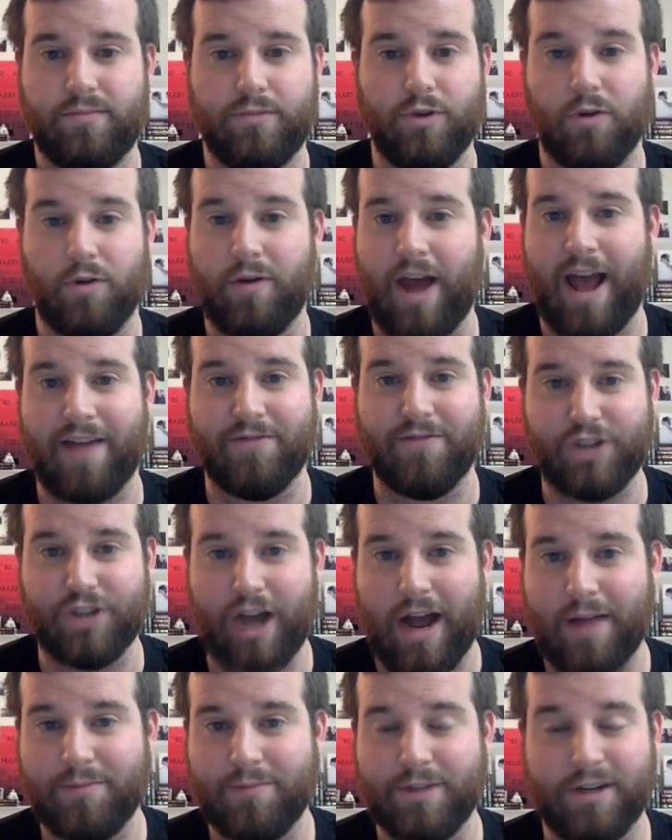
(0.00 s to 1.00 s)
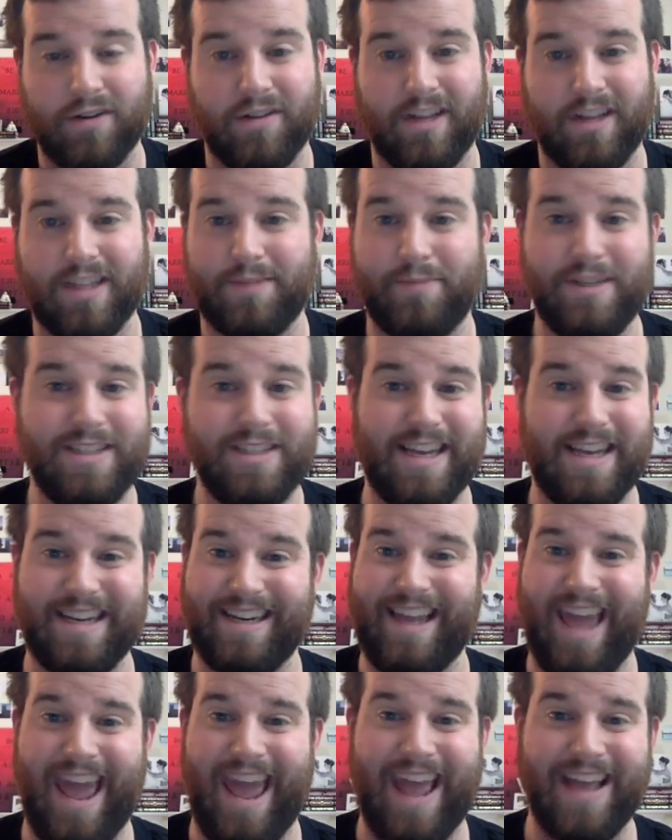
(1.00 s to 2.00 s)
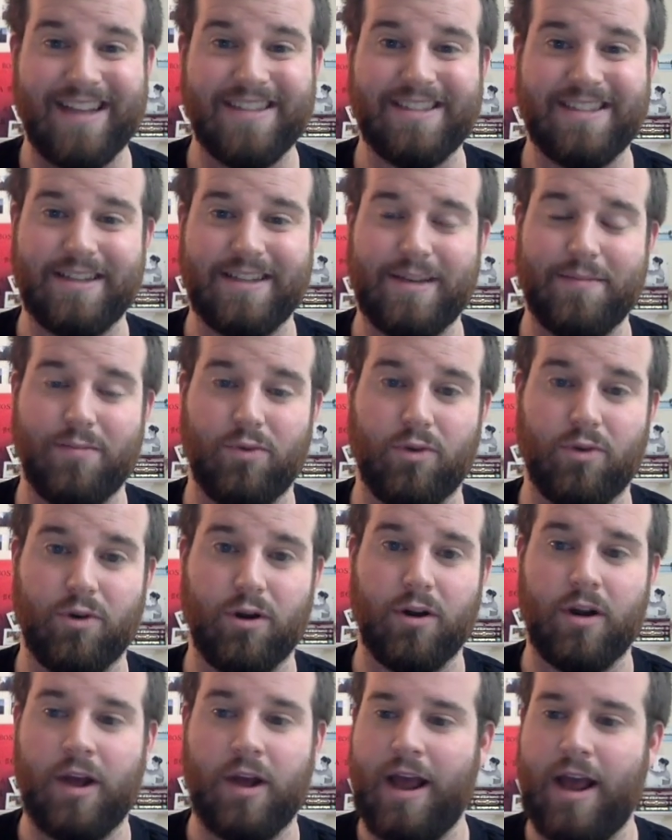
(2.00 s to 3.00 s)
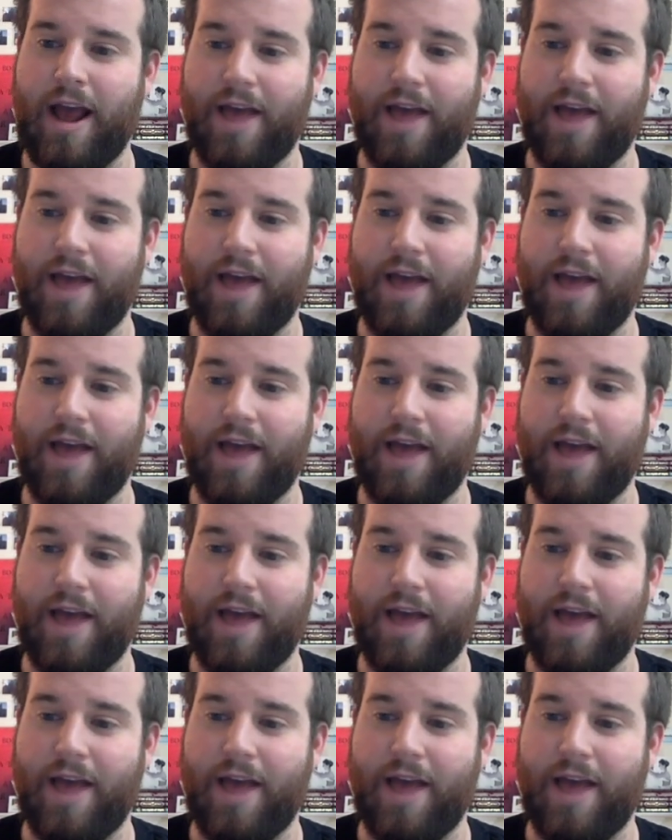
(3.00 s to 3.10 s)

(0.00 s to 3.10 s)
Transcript: don't have jobs and are less busy and can sleep more.